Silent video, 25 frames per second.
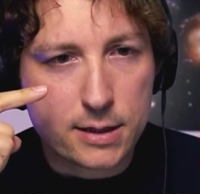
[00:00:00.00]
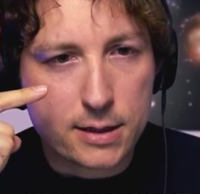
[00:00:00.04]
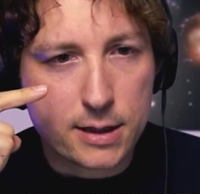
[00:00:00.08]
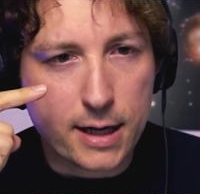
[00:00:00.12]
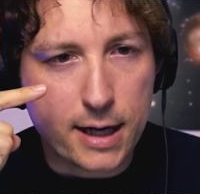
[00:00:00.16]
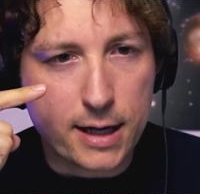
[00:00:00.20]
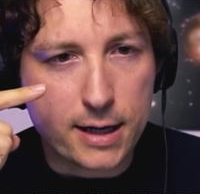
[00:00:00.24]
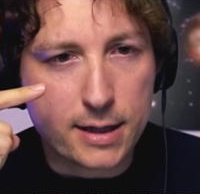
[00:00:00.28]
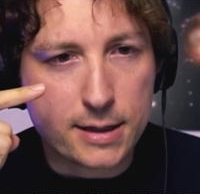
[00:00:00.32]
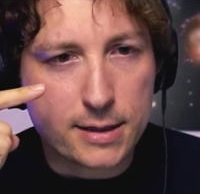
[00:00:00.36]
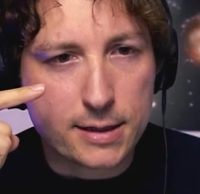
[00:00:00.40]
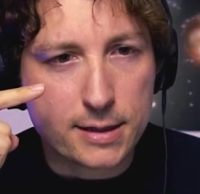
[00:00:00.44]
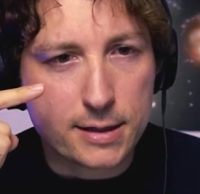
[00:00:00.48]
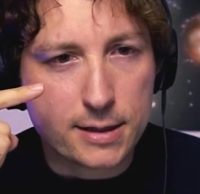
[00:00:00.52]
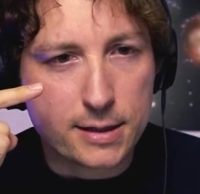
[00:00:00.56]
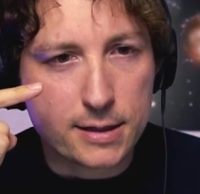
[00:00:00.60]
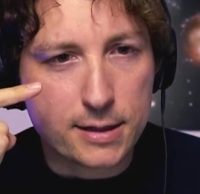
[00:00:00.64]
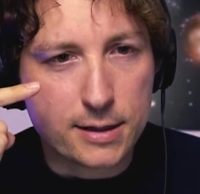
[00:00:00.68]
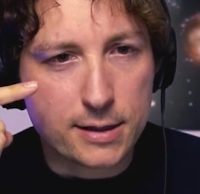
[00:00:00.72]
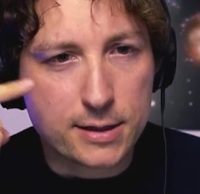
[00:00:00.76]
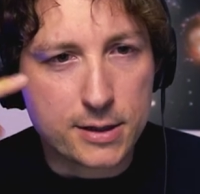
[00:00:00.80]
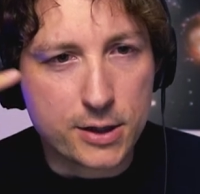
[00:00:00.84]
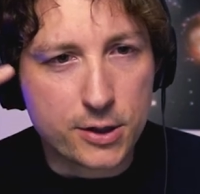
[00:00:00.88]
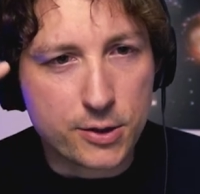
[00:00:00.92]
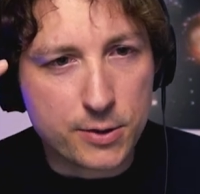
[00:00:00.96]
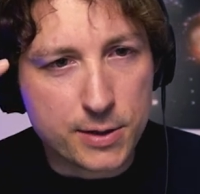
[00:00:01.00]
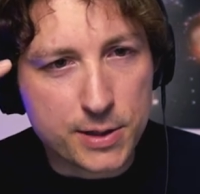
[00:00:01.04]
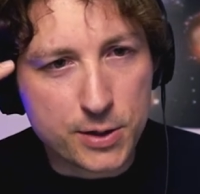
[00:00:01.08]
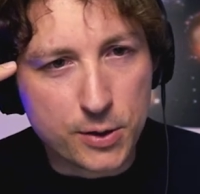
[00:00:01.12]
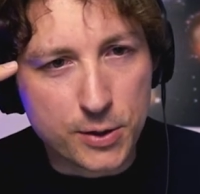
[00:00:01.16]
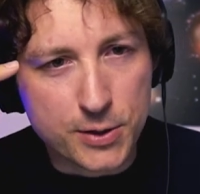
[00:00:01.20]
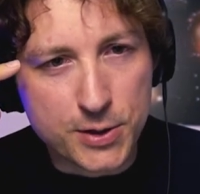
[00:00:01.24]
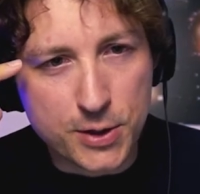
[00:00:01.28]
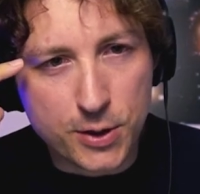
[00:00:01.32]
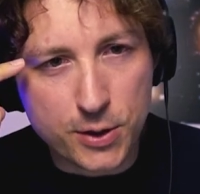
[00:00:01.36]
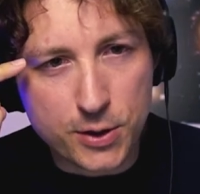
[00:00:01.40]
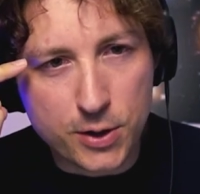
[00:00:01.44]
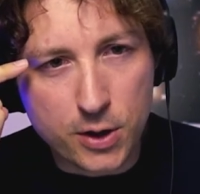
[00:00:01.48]
And the surgery is
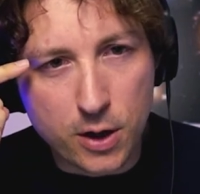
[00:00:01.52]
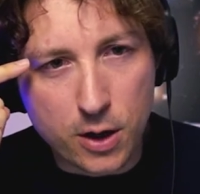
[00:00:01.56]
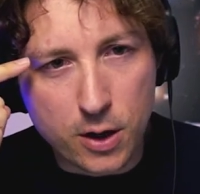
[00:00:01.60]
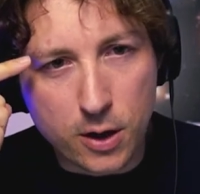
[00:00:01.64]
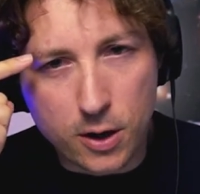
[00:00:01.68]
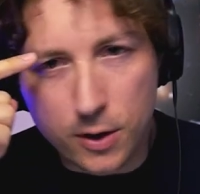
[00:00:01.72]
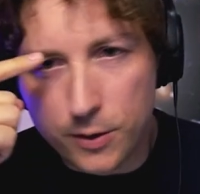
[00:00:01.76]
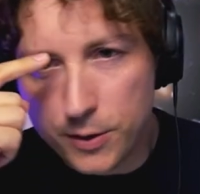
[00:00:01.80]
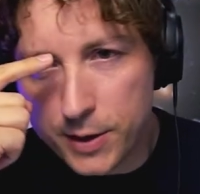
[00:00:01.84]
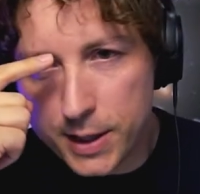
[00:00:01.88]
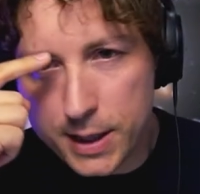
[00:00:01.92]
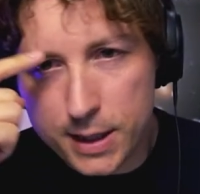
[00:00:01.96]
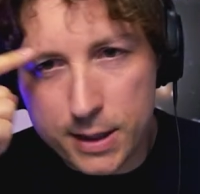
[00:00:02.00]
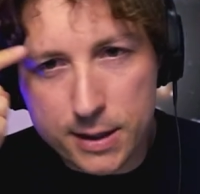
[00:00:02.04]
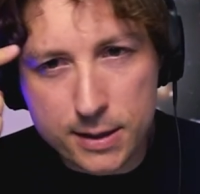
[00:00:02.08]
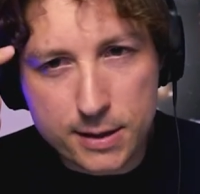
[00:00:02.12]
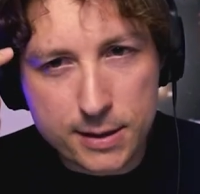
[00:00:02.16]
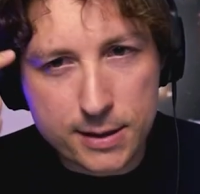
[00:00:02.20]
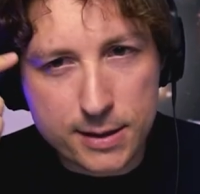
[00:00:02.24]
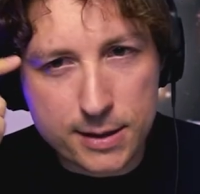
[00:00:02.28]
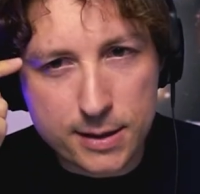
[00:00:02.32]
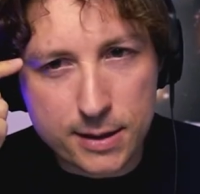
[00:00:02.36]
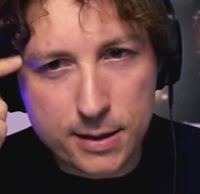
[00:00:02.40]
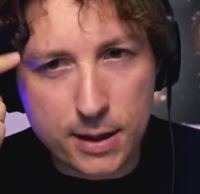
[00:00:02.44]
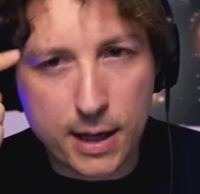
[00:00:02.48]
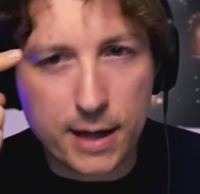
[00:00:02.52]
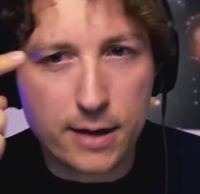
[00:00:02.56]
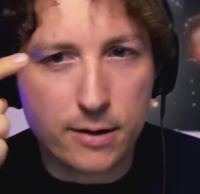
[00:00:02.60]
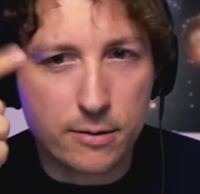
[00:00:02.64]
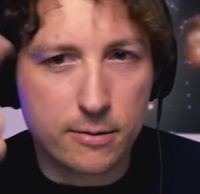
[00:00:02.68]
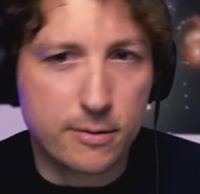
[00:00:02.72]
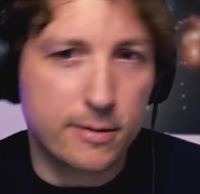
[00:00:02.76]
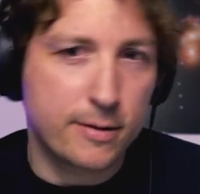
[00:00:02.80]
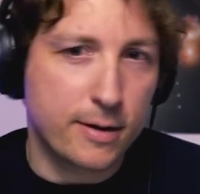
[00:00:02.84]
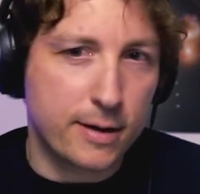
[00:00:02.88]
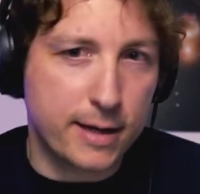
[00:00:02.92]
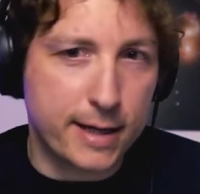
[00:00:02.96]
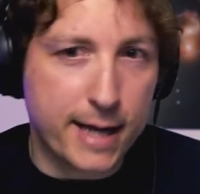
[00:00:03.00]
also not on these,
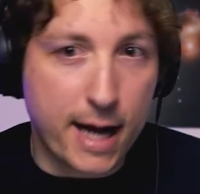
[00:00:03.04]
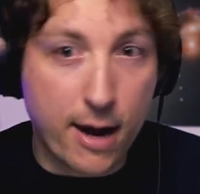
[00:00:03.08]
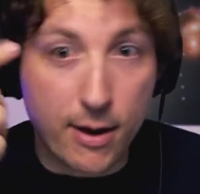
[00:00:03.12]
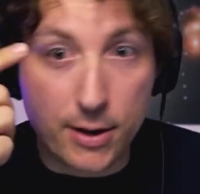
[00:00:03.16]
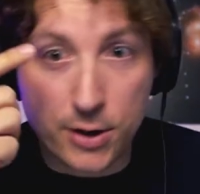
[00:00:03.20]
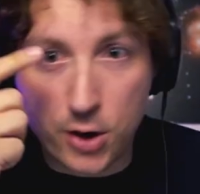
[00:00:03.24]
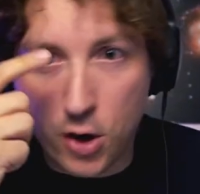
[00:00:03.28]
now I